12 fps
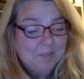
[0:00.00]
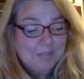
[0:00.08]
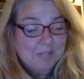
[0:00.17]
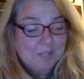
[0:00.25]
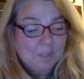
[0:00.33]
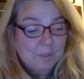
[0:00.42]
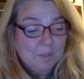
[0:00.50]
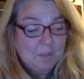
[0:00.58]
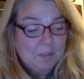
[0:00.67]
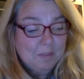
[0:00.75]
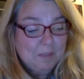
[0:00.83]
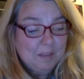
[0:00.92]
a
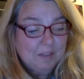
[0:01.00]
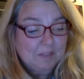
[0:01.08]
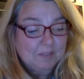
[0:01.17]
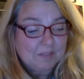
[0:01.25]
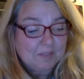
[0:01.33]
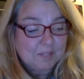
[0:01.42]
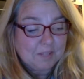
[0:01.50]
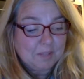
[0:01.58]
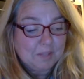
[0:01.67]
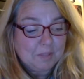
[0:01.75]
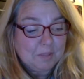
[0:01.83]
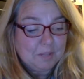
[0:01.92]
swimming medal for
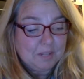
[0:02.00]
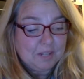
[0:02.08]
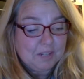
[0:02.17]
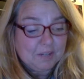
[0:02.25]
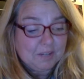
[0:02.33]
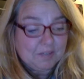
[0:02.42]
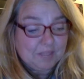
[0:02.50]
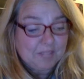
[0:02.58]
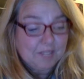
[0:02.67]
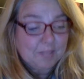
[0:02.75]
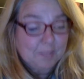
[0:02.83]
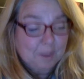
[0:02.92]
simply putting your
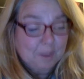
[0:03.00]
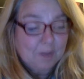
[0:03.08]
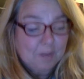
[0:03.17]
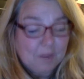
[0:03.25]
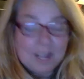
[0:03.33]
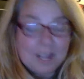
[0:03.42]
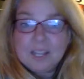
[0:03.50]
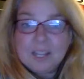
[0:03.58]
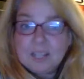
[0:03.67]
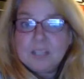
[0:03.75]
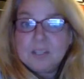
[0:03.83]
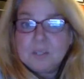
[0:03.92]
face partway
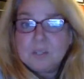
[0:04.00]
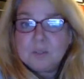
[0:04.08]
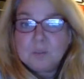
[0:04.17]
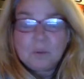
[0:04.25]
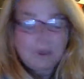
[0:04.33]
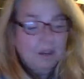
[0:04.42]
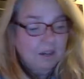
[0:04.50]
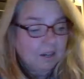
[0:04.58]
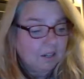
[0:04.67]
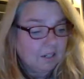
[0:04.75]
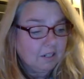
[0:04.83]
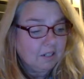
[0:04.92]
into the water.
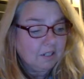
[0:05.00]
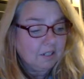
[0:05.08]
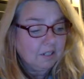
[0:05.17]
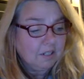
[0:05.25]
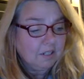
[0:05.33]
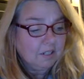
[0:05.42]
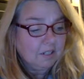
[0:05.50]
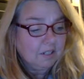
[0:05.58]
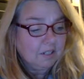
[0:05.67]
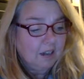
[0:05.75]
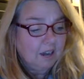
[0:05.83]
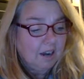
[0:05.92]

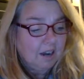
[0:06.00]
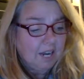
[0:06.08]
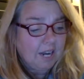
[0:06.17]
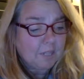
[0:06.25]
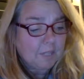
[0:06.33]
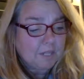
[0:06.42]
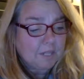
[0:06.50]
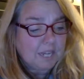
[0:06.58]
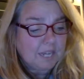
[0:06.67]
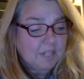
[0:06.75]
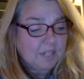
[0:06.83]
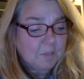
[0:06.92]
Our
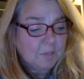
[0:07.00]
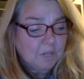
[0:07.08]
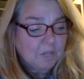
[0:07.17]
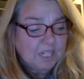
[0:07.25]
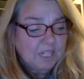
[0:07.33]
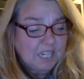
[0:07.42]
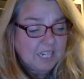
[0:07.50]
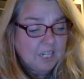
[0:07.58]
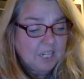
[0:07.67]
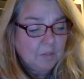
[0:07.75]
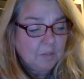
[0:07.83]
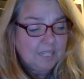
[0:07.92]
expectations were
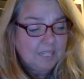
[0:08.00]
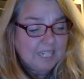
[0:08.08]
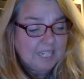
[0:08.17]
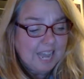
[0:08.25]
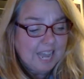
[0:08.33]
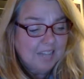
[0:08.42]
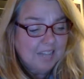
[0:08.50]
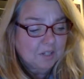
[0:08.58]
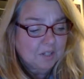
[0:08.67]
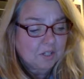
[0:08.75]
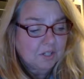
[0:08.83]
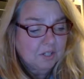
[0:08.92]
continually dashed.